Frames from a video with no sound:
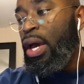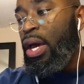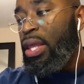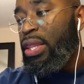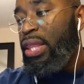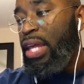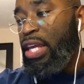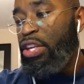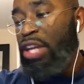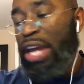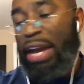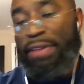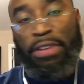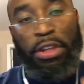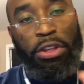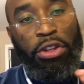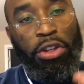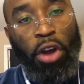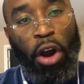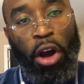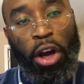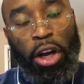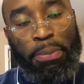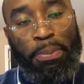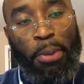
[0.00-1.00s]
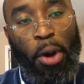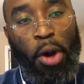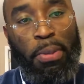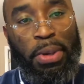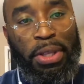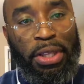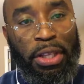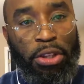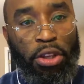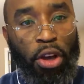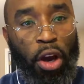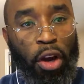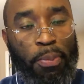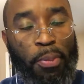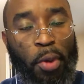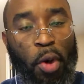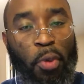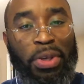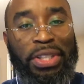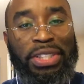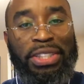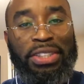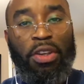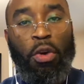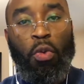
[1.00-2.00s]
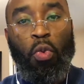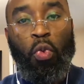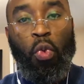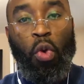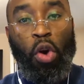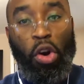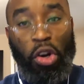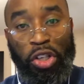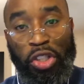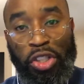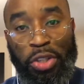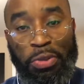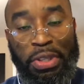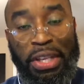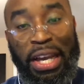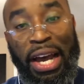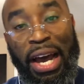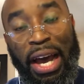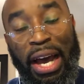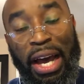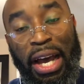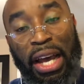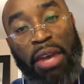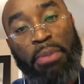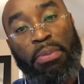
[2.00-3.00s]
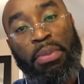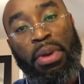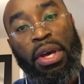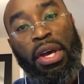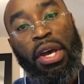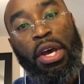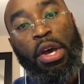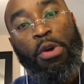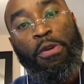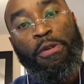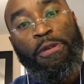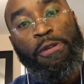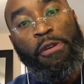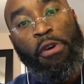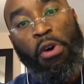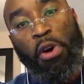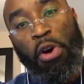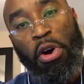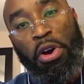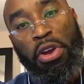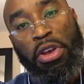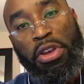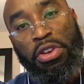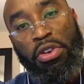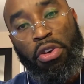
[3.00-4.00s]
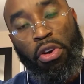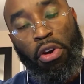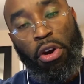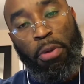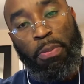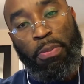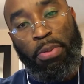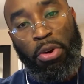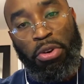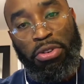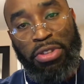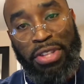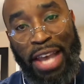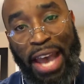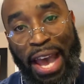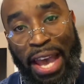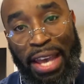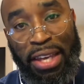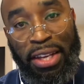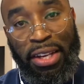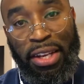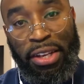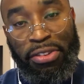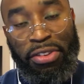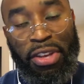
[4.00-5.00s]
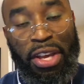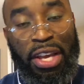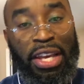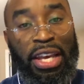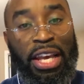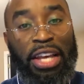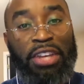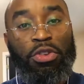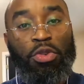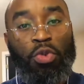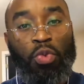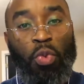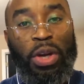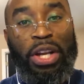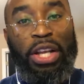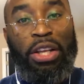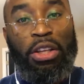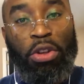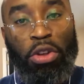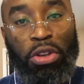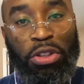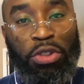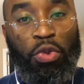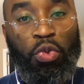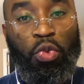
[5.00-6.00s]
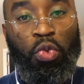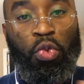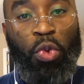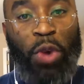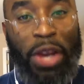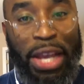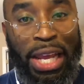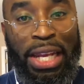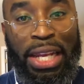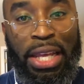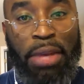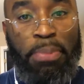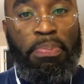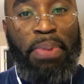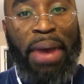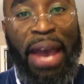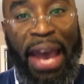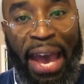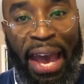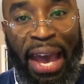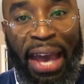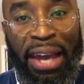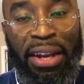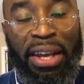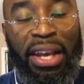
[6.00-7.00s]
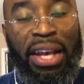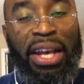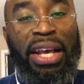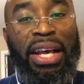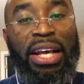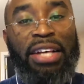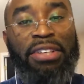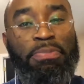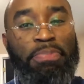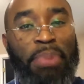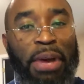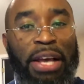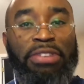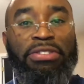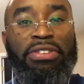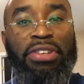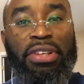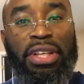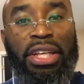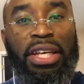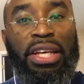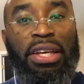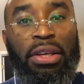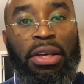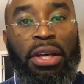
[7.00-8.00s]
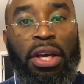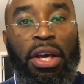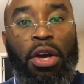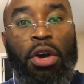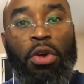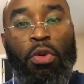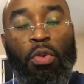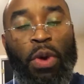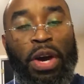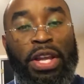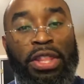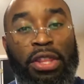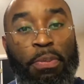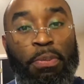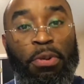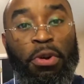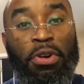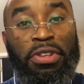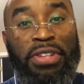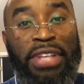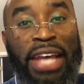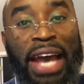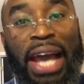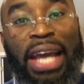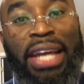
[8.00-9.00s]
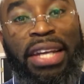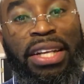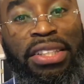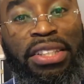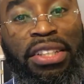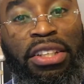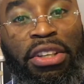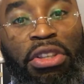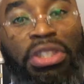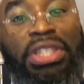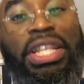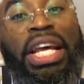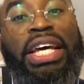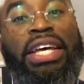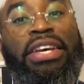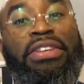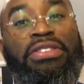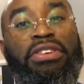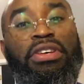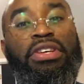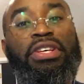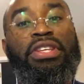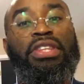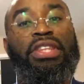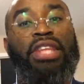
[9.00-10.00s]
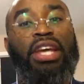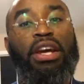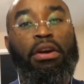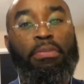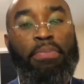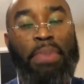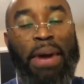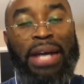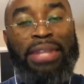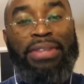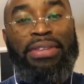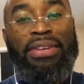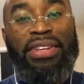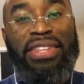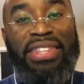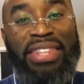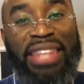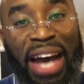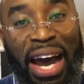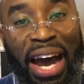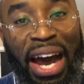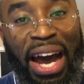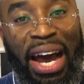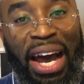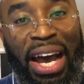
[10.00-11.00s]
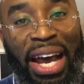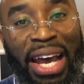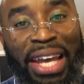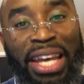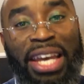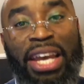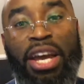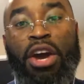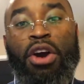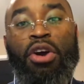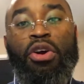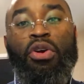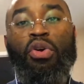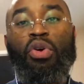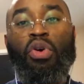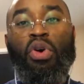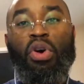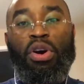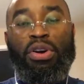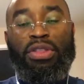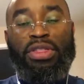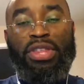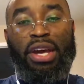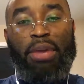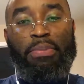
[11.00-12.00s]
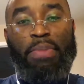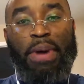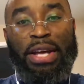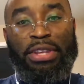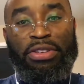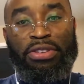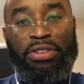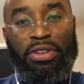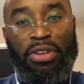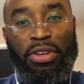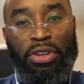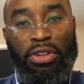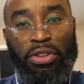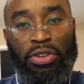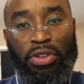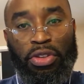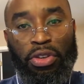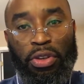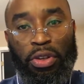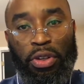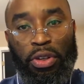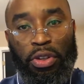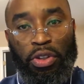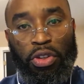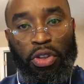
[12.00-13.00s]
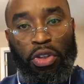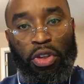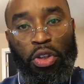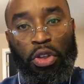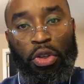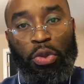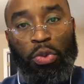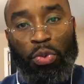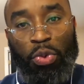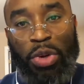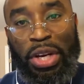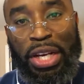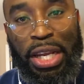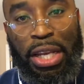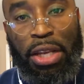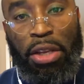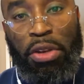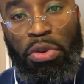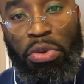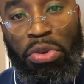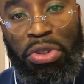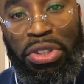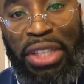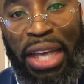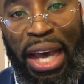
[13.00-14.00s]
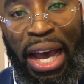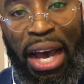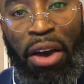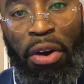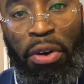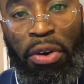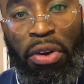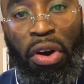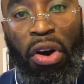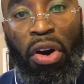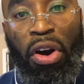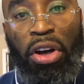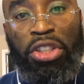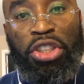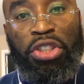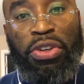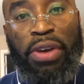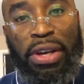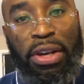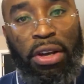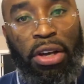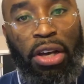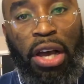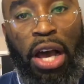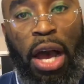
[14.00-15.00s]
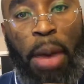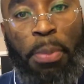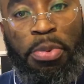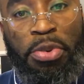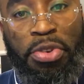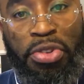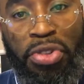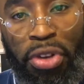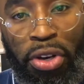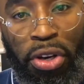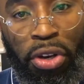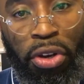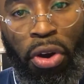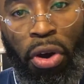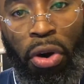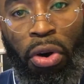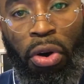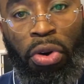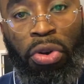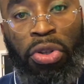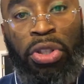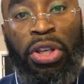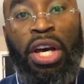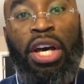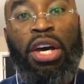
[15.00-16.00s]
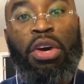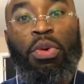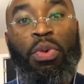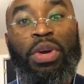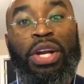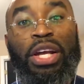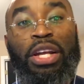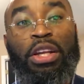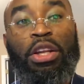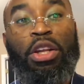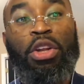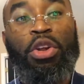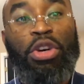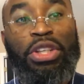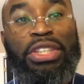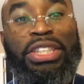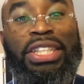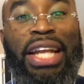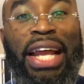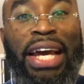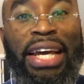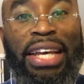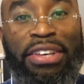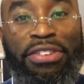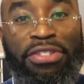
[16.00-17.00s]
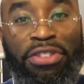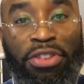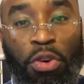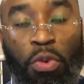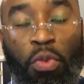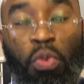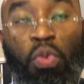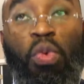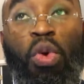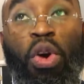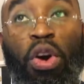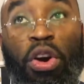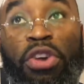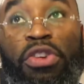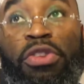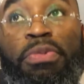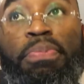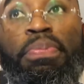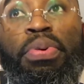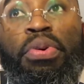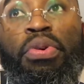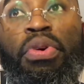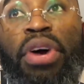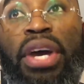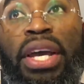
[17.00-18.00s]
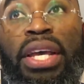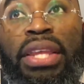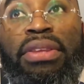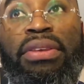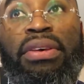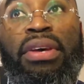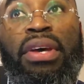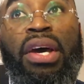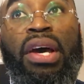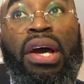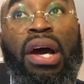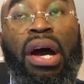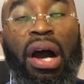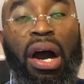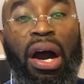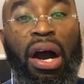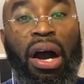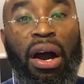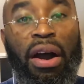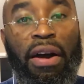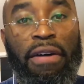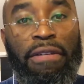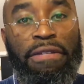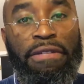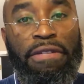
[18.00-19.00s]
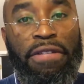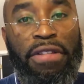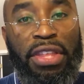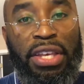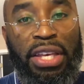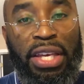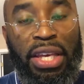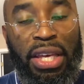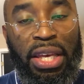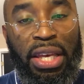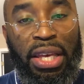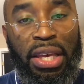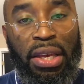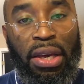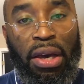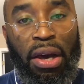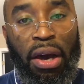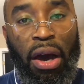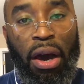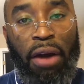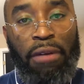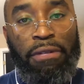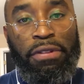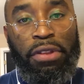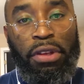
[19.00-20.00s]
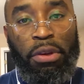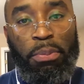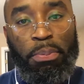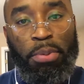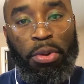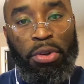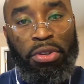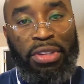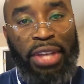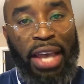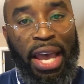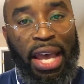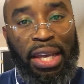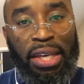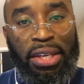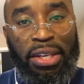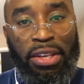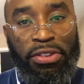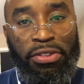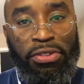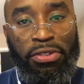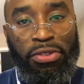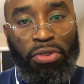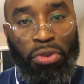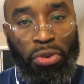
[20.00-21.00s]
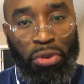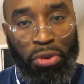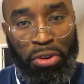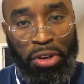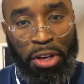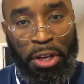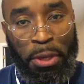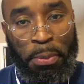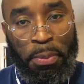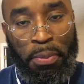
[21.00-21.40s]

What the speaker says: Then you have the dark moment. The dark moment is the worst time for your protagonist. It's when it looks really bad. It's basically when the protagonist looks like they're about to die, or they're about to really lose out on trying to accomplish their goal. When it looks like it's the worst point of the protagonist's story.